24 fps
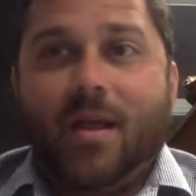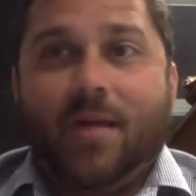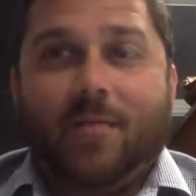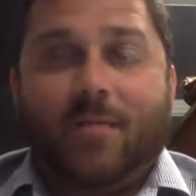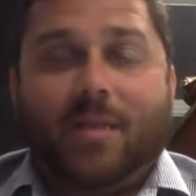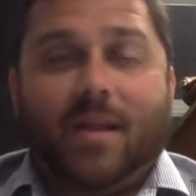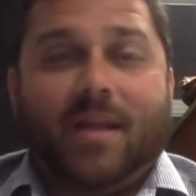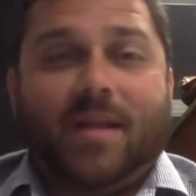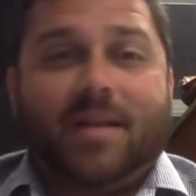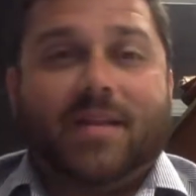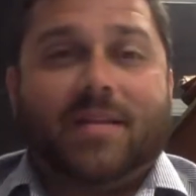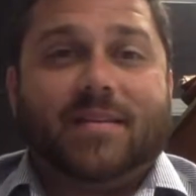
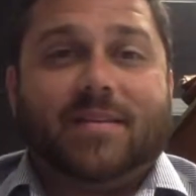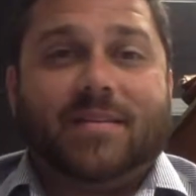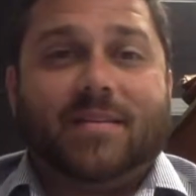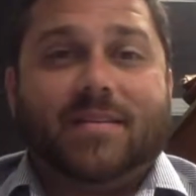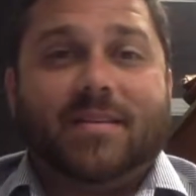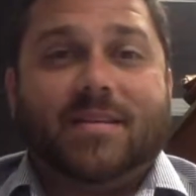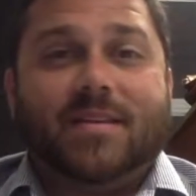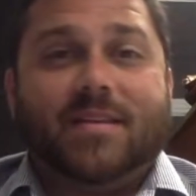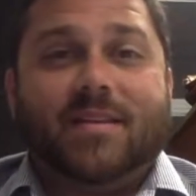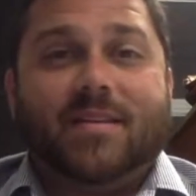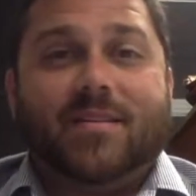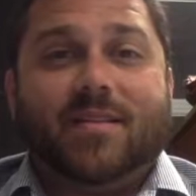but I could
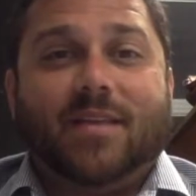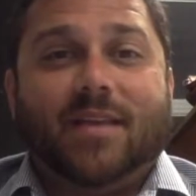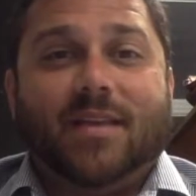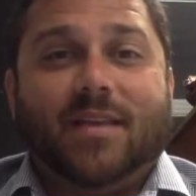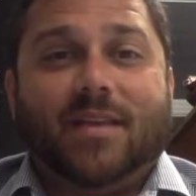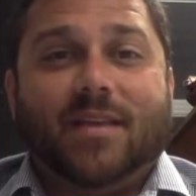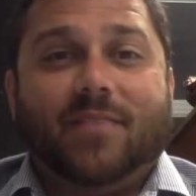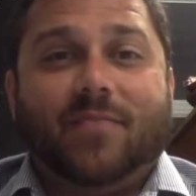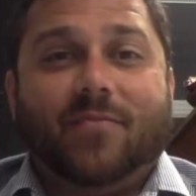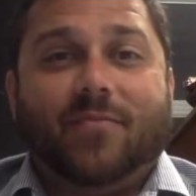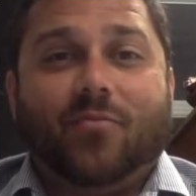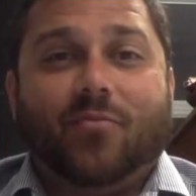see Lane
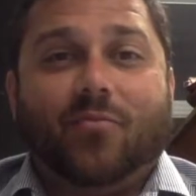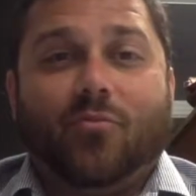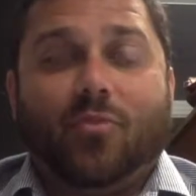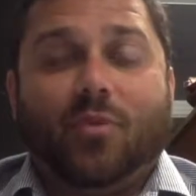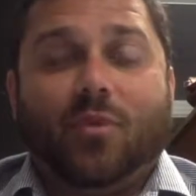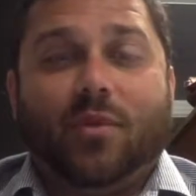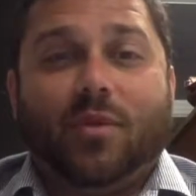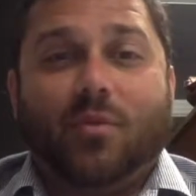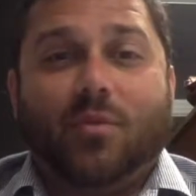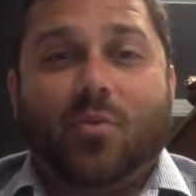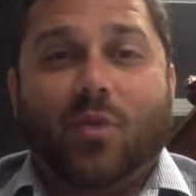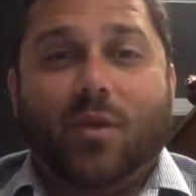Kiffin
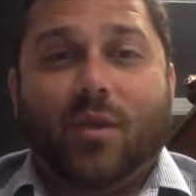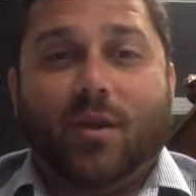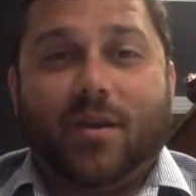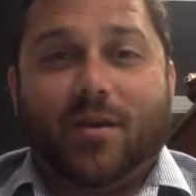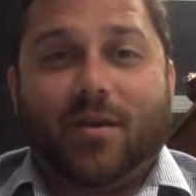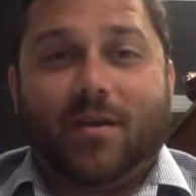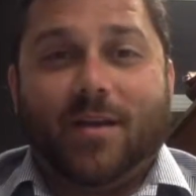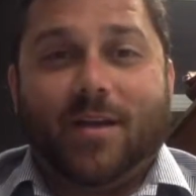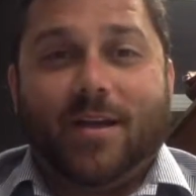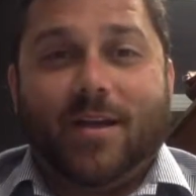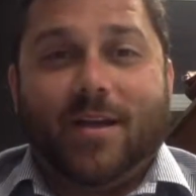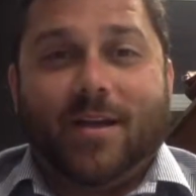really
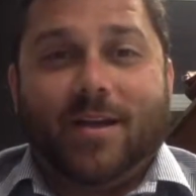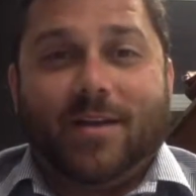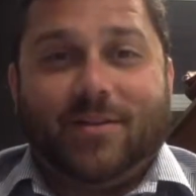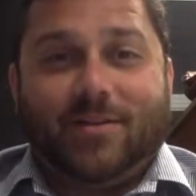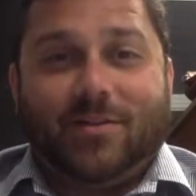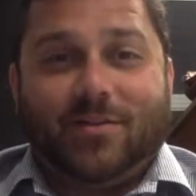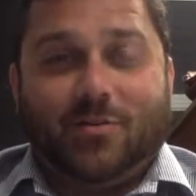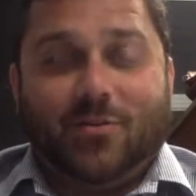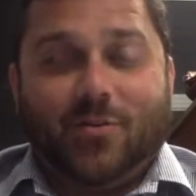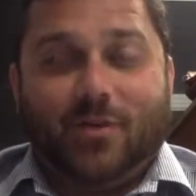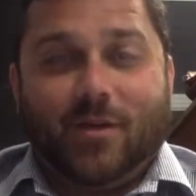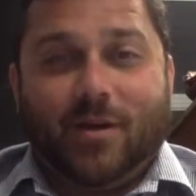wanting
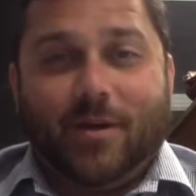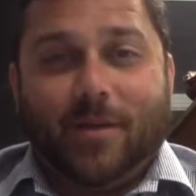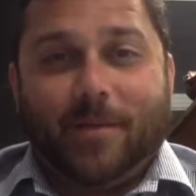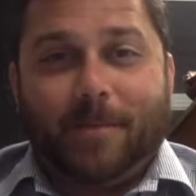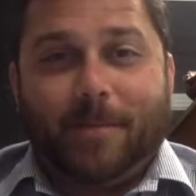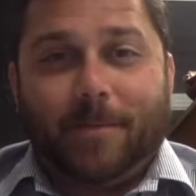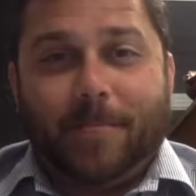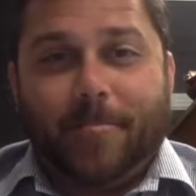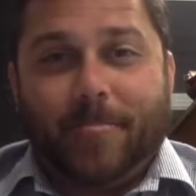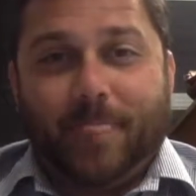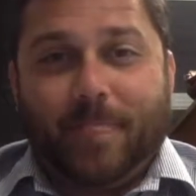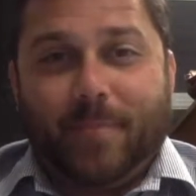to
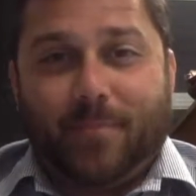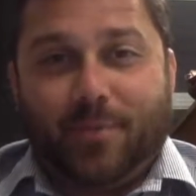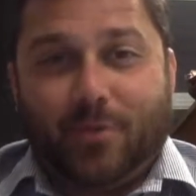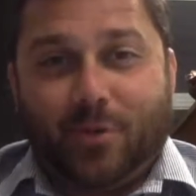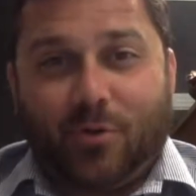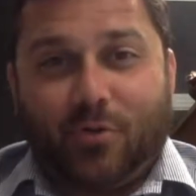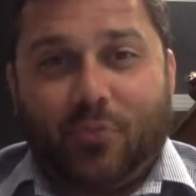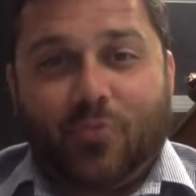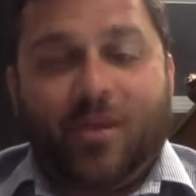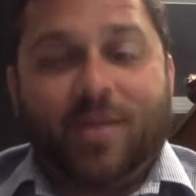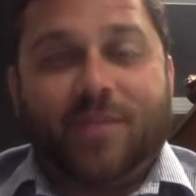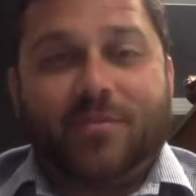
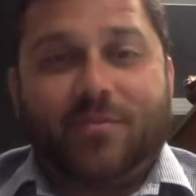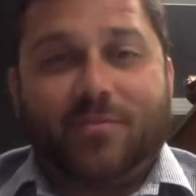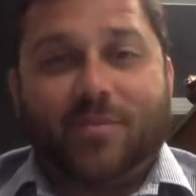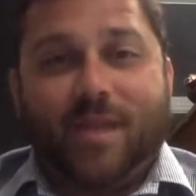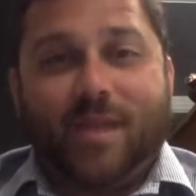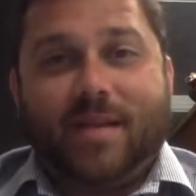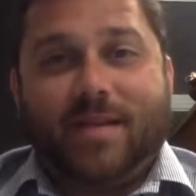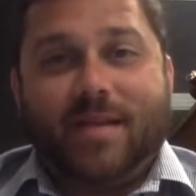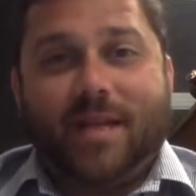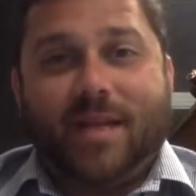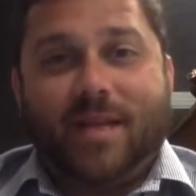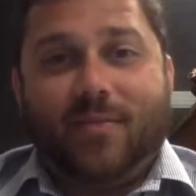progress from
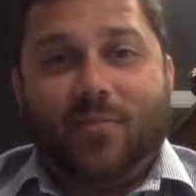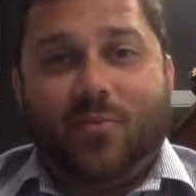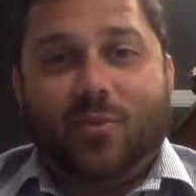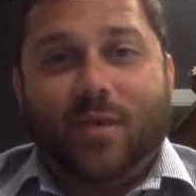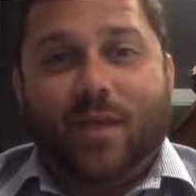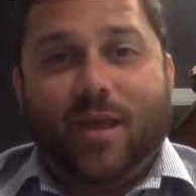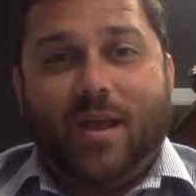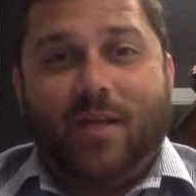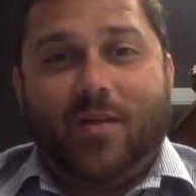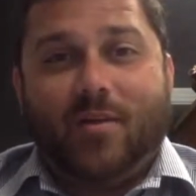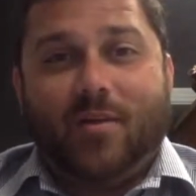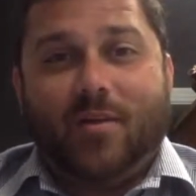that
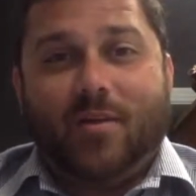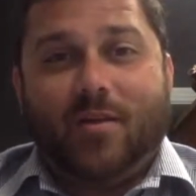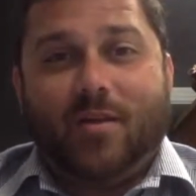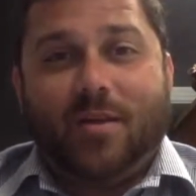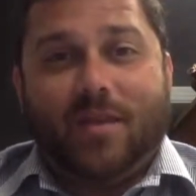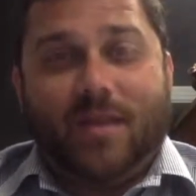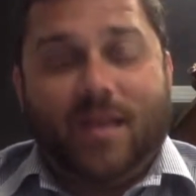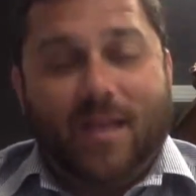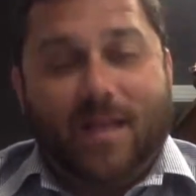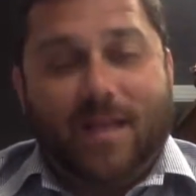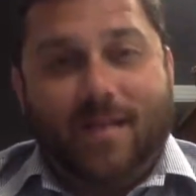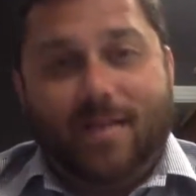10-win era
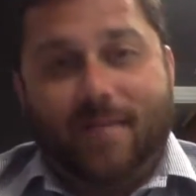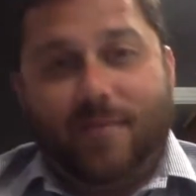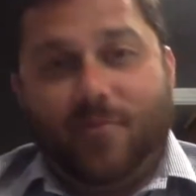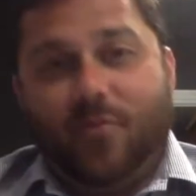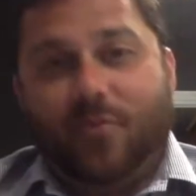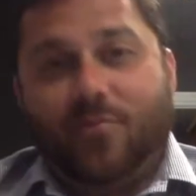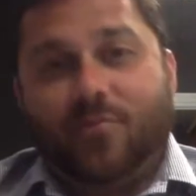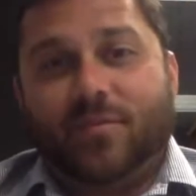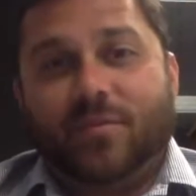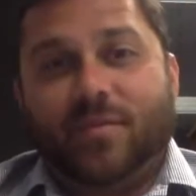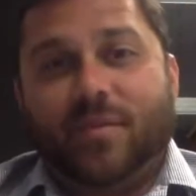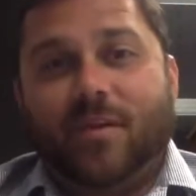and
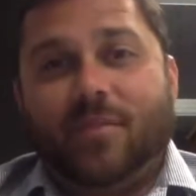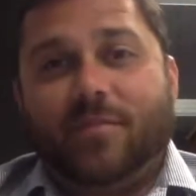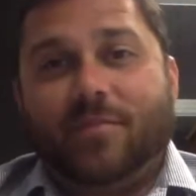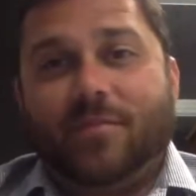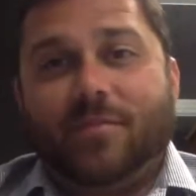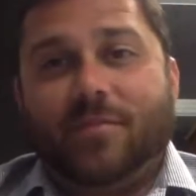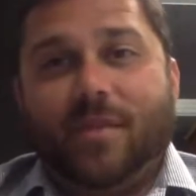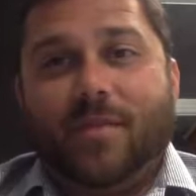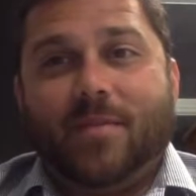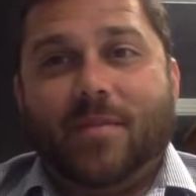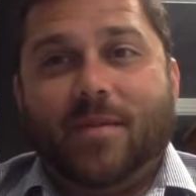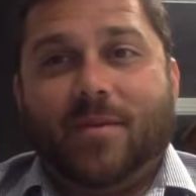move himself
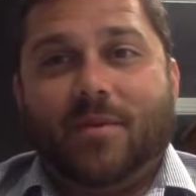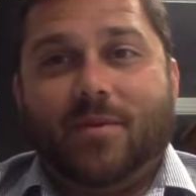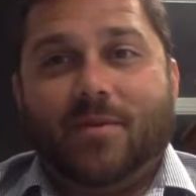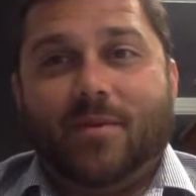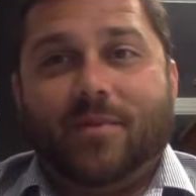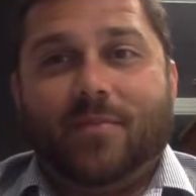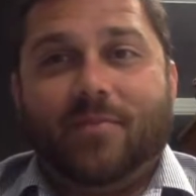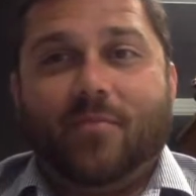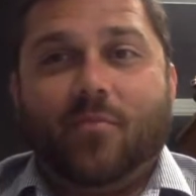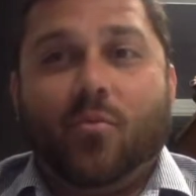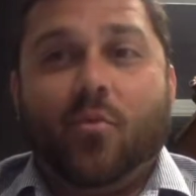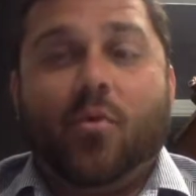maybe into
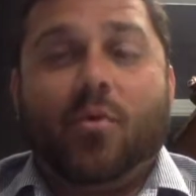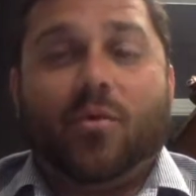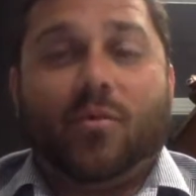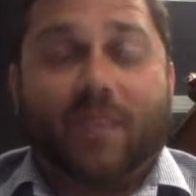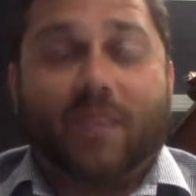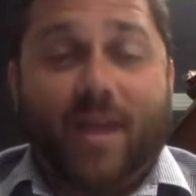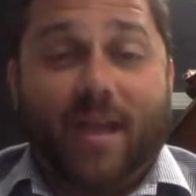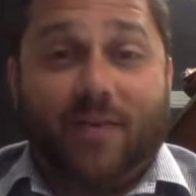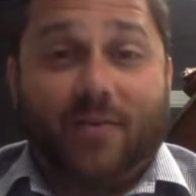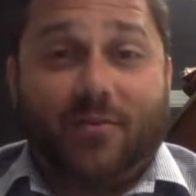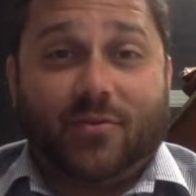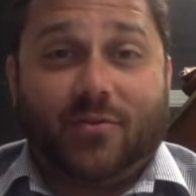even more of a
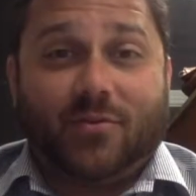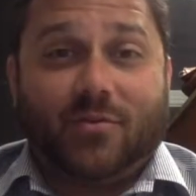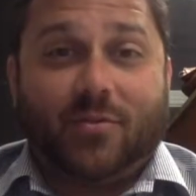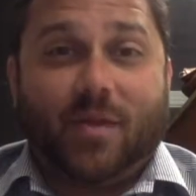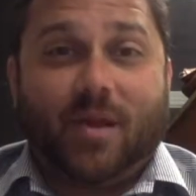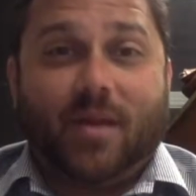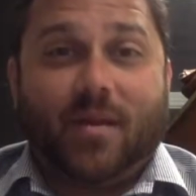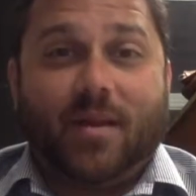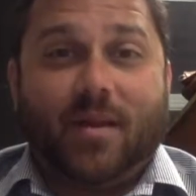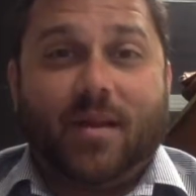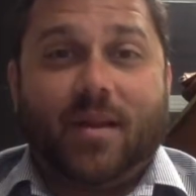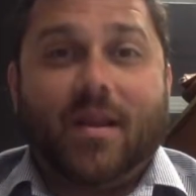national
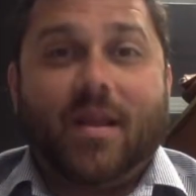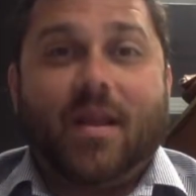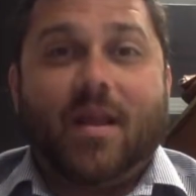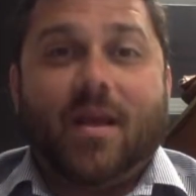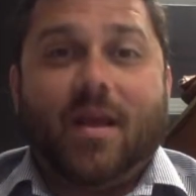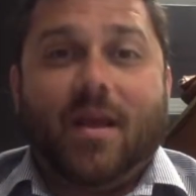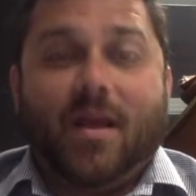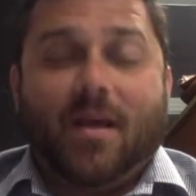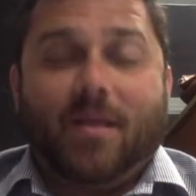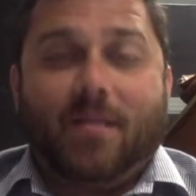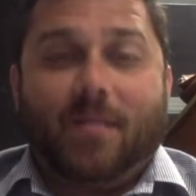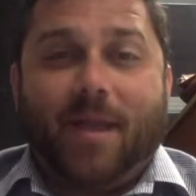spotlight
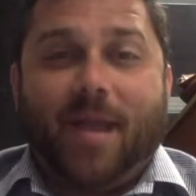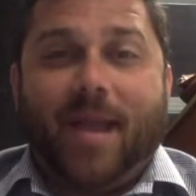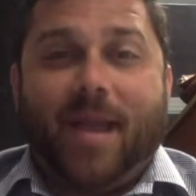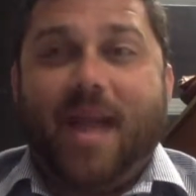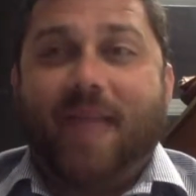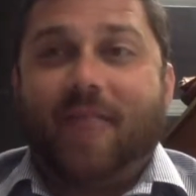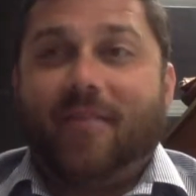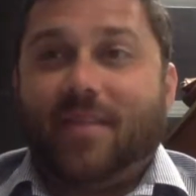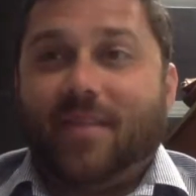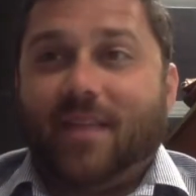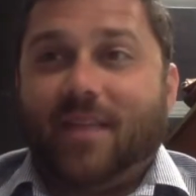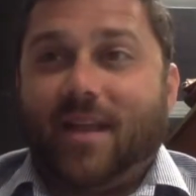by
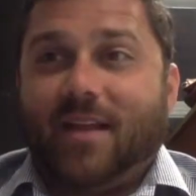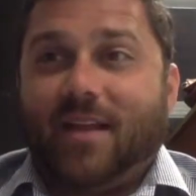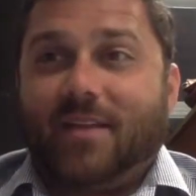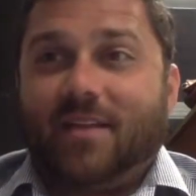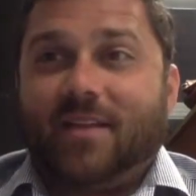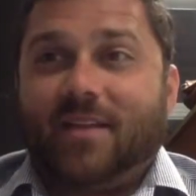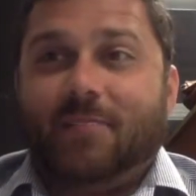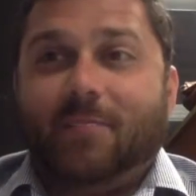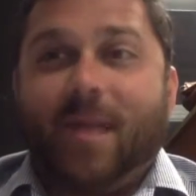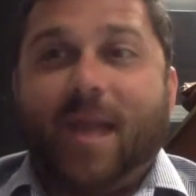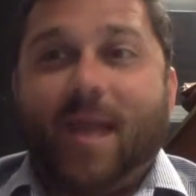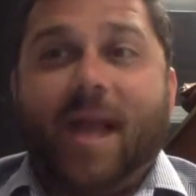having that
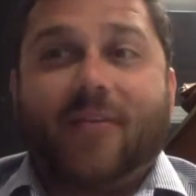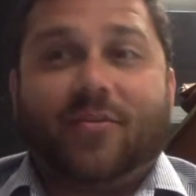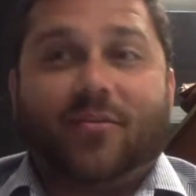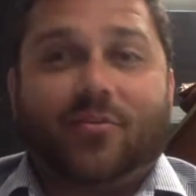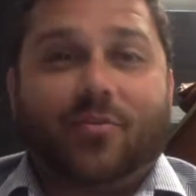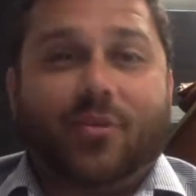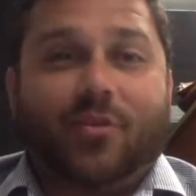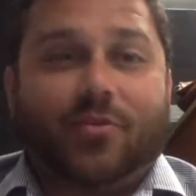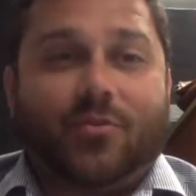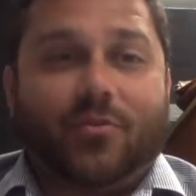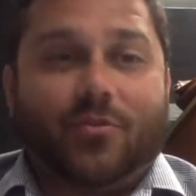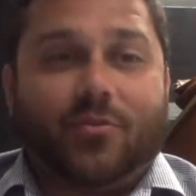elite pass
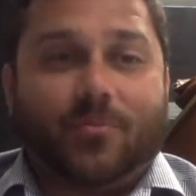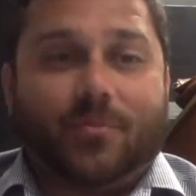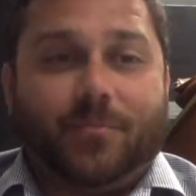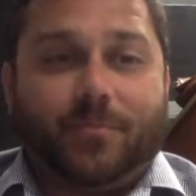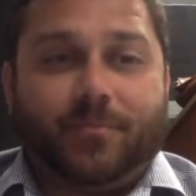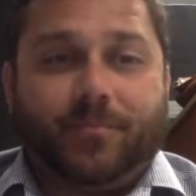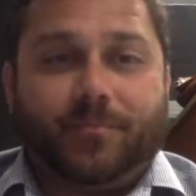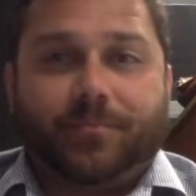rusher.